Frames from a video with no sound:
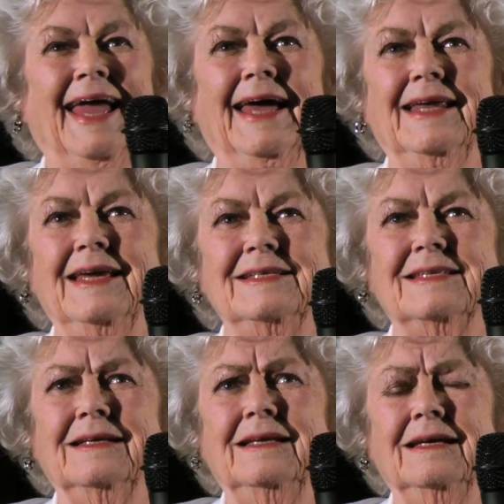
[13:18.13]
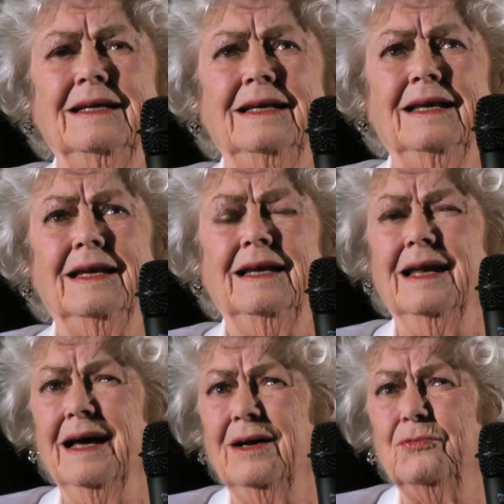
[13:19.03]
And he said,
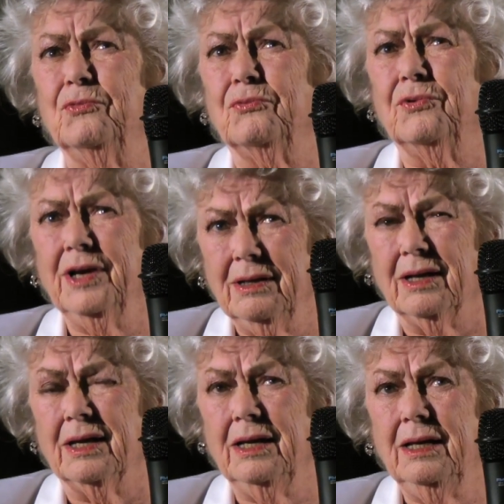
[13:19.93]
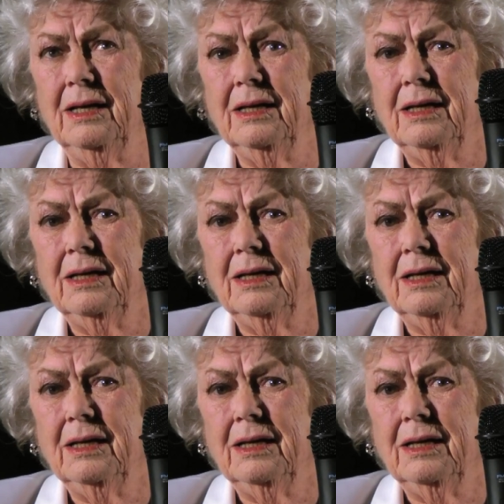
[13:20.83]
not really.